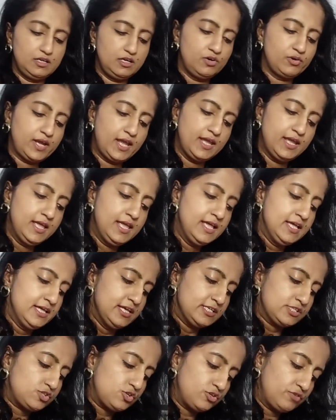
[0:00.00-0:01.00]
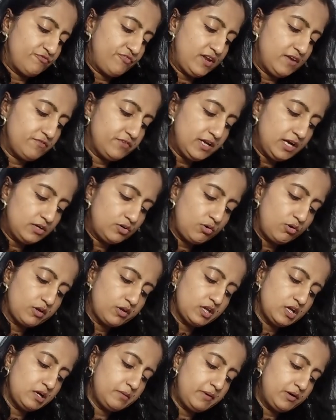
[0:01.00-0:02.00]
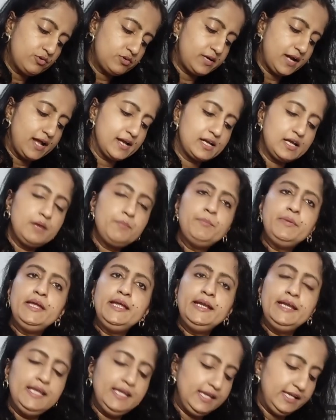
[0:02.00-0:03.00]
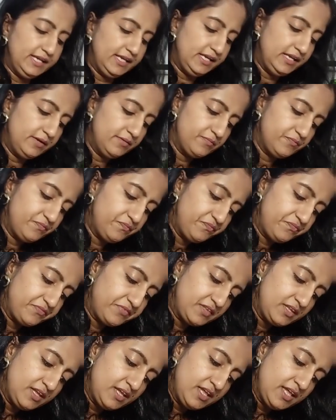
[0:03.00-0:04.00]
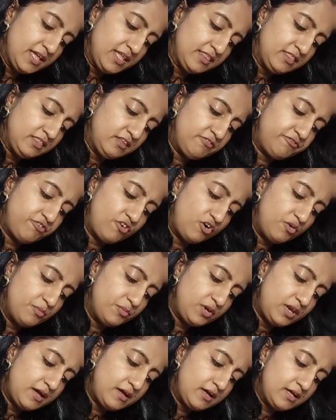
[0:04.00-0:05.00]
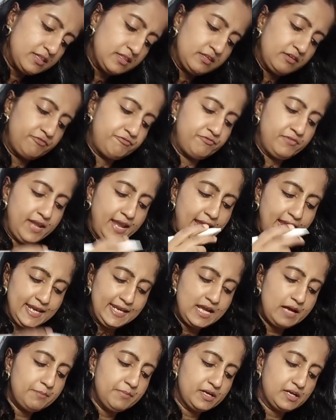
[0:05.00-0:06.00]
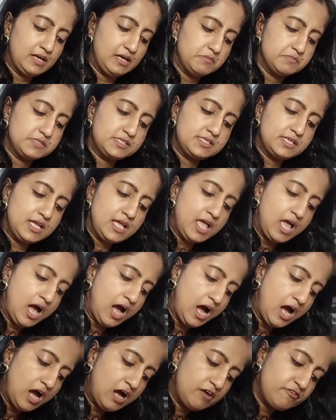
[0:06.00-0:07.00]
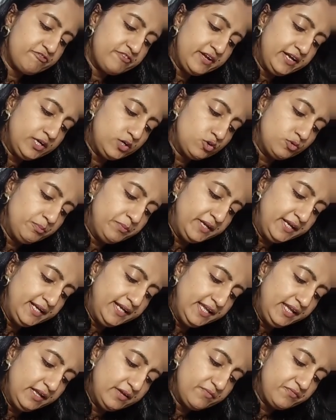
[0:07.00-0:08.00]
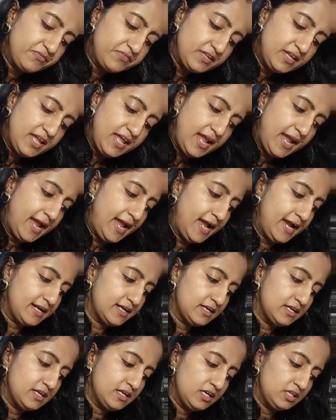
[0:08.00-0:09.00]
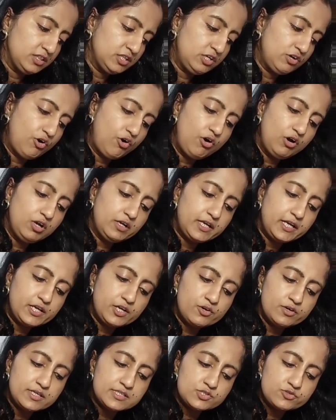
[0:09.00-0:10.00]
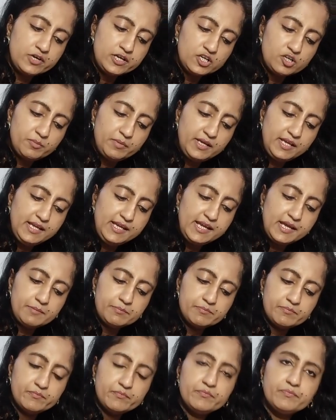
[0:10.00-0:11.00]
Okay, so when we are talking about triangle BDE, the formula, the area becomes half into BD and the altitude is going to be EM,